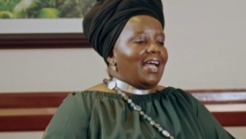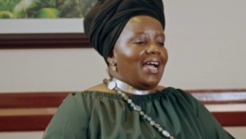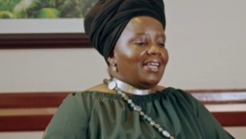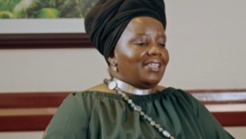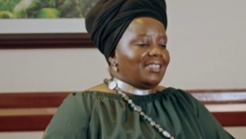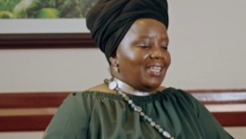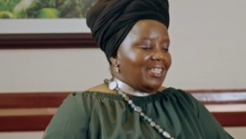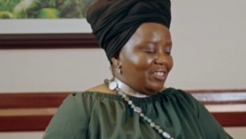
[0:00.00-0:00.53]

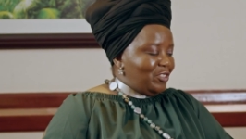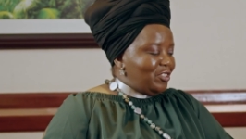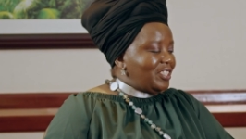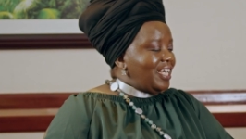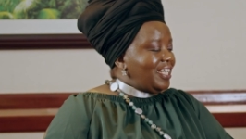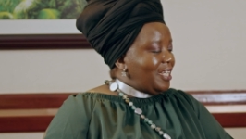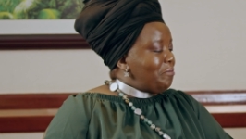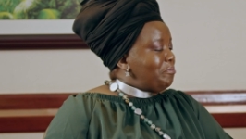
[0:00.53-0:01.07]
and as you
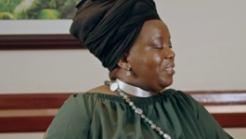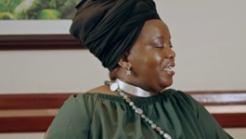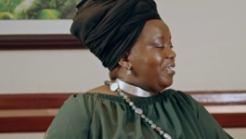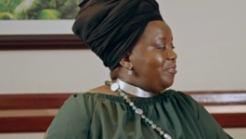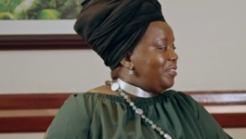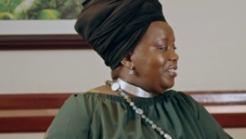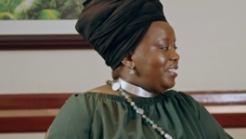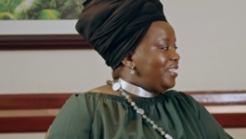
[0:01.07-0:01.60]
said, I'm
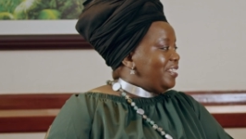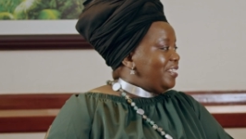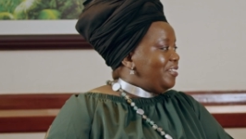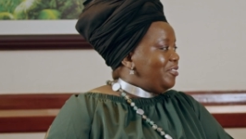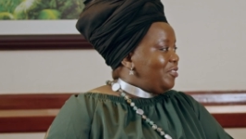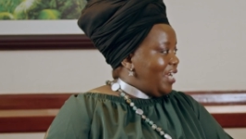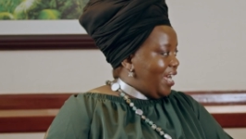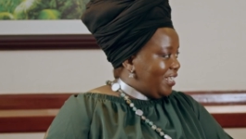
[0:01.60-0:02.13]
here in
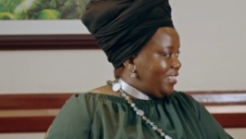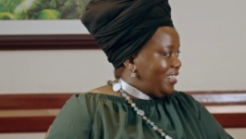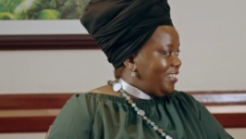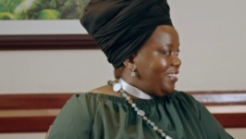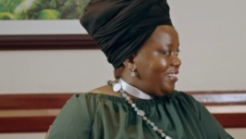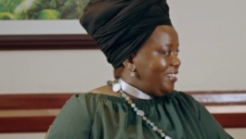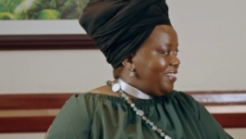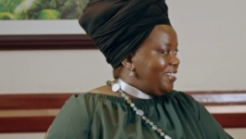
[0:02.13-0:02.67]
Uganda,